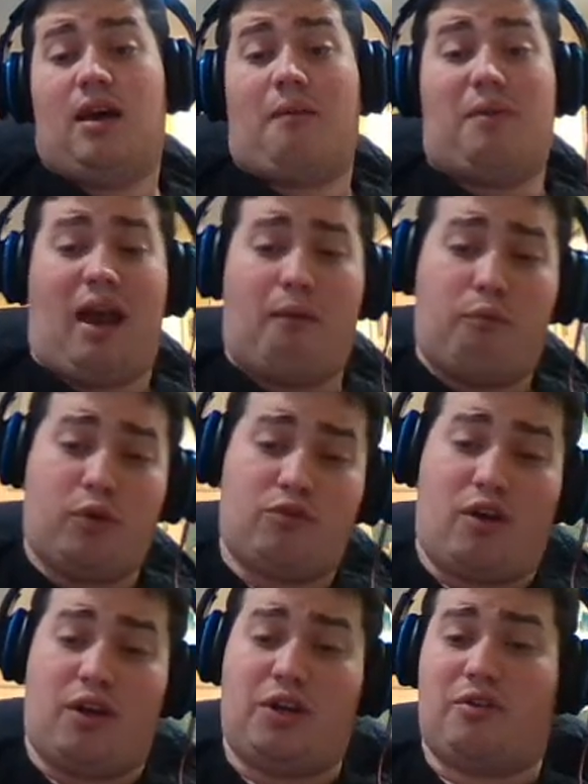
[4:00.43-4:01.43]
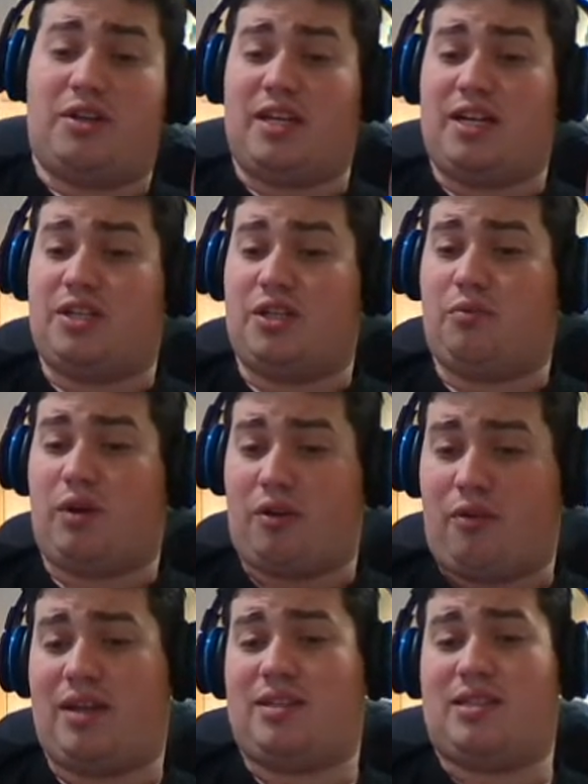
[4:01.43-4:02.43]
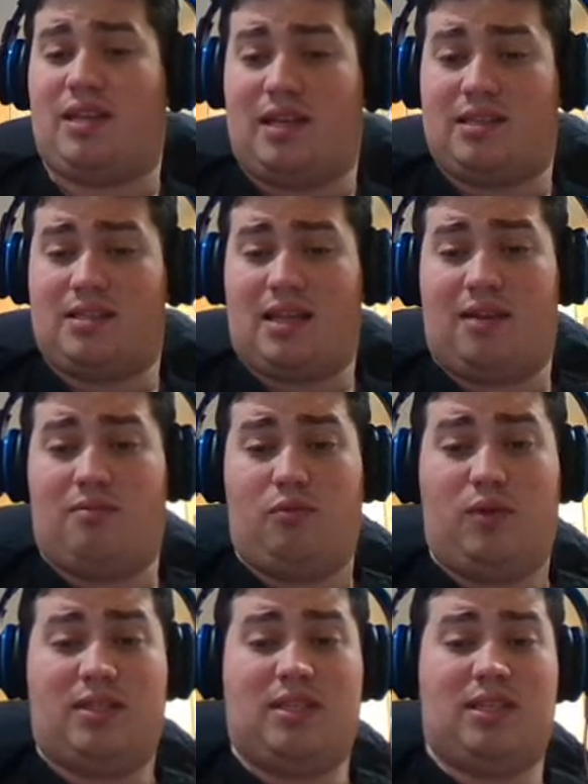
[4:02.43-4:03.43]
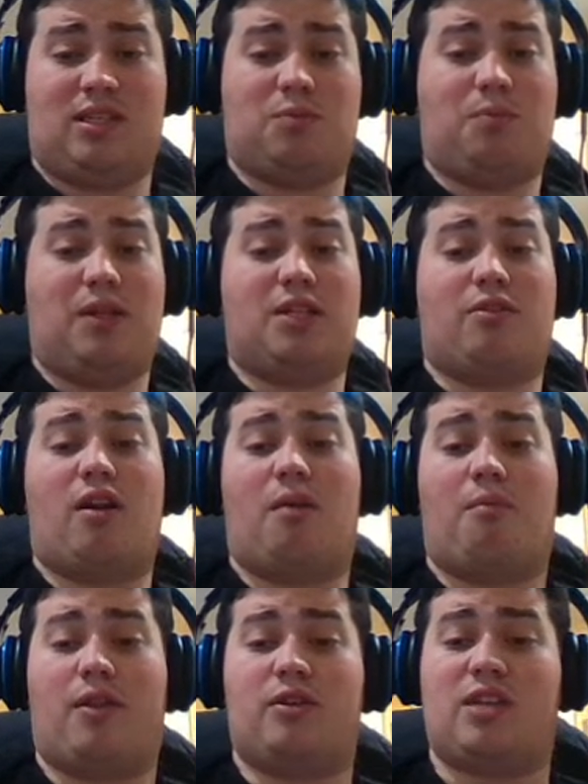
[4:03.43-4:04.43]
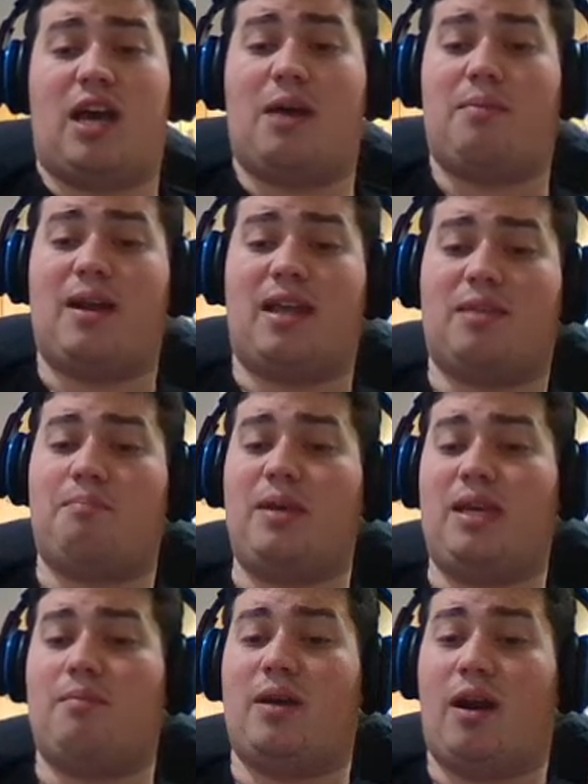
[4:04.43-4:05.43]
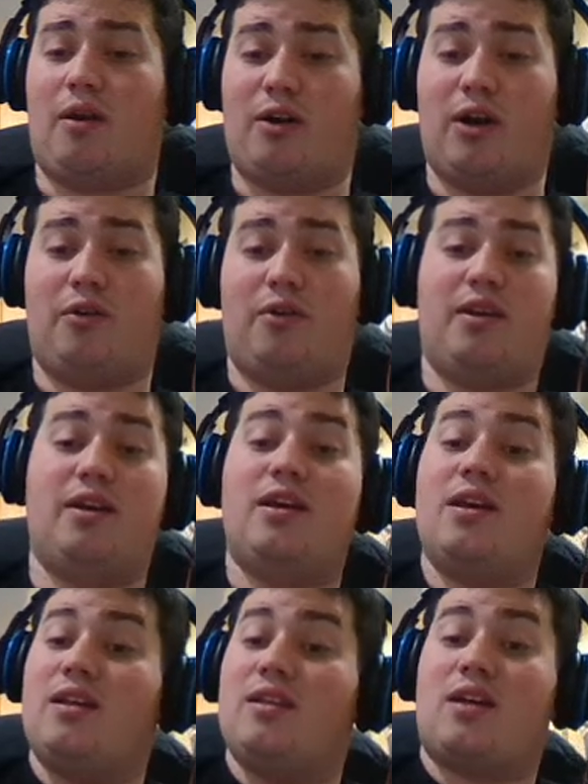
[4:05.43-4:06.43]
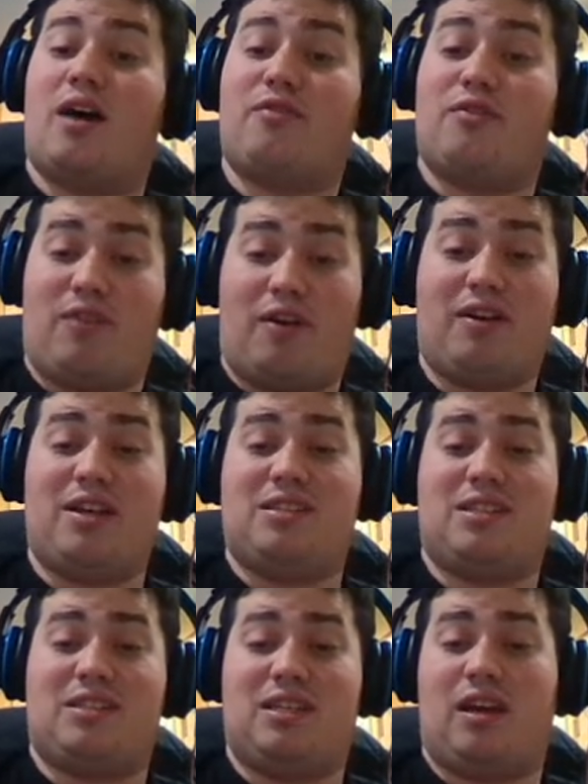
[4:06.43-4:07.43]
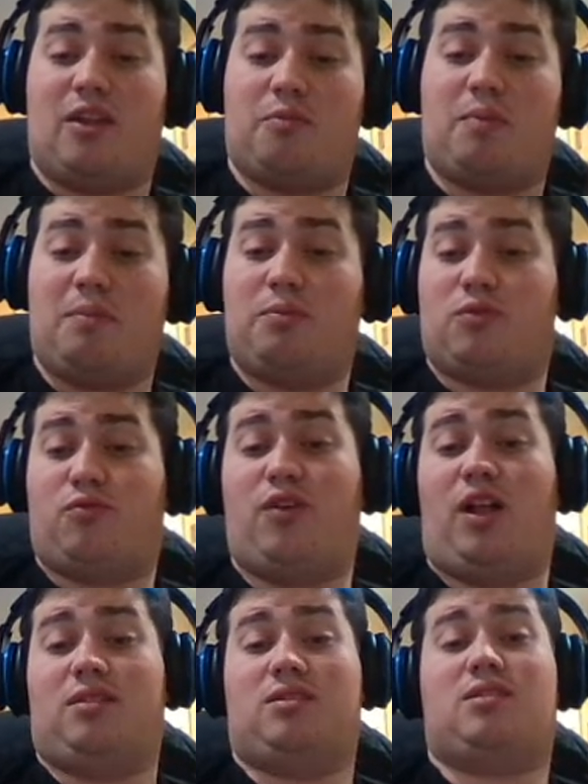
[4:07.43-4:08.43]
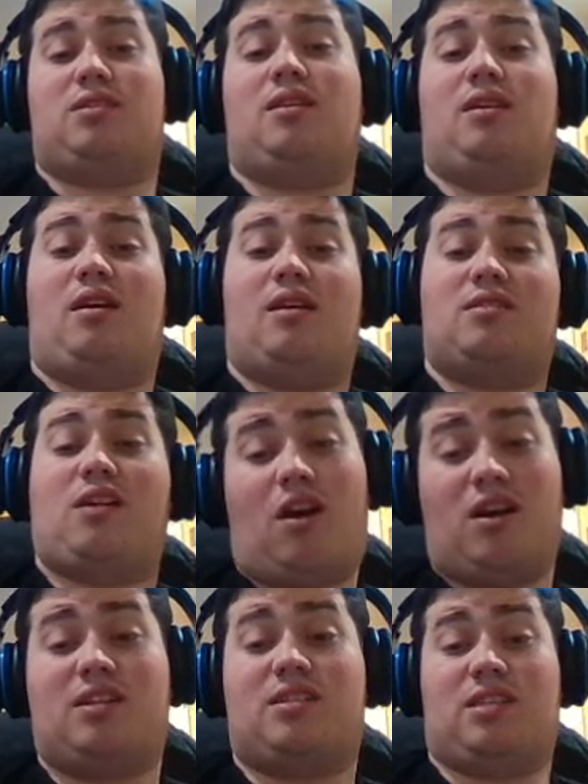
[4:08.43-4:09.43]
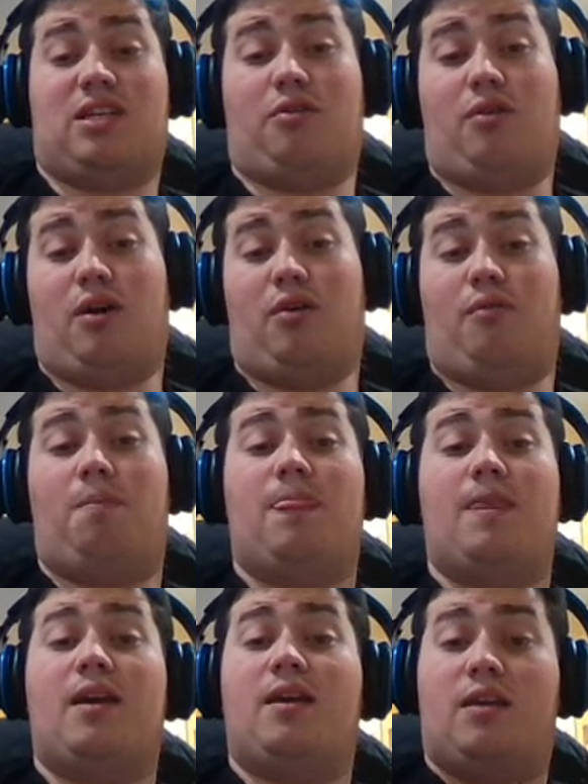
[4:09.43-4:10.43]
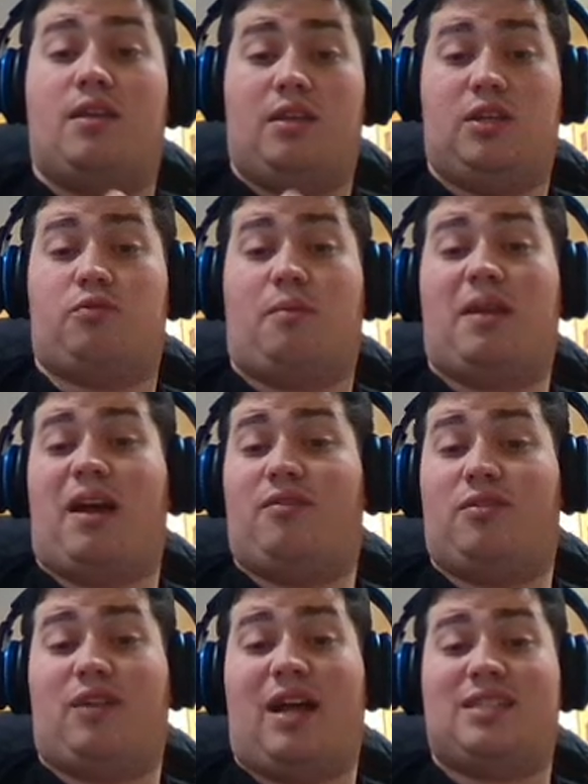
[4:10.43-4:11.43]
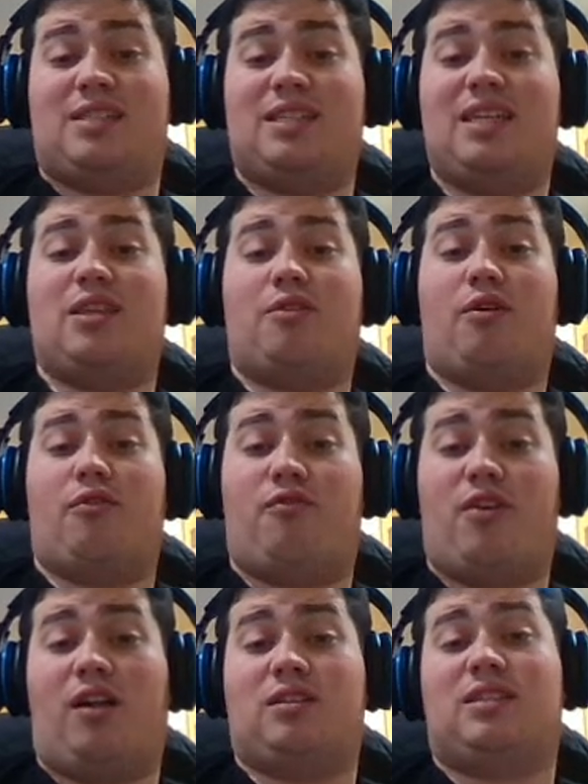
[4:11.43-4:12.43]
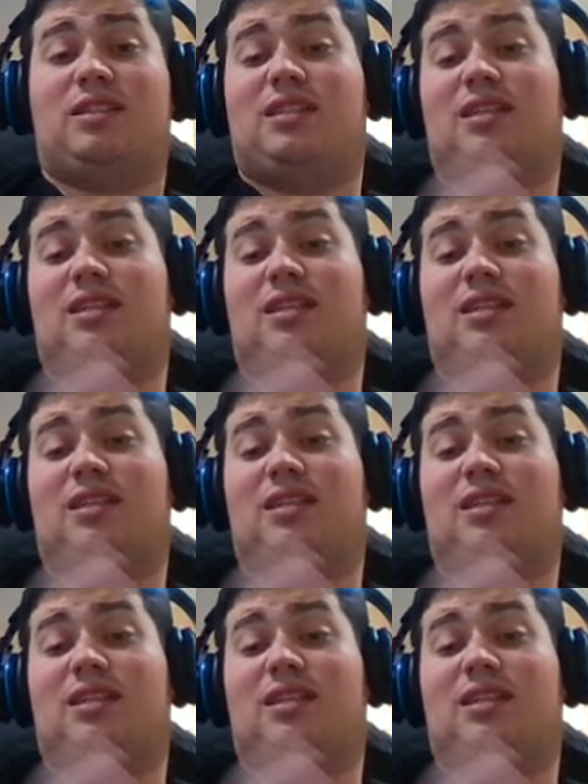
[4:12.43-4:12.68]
I mean, I would draw your attention to what Christ says, that we see the splinter in our brother's eye, but not the beam in our own. It's often very easy to see other people's faults. It's hard to see your own. These women do not see their own fault.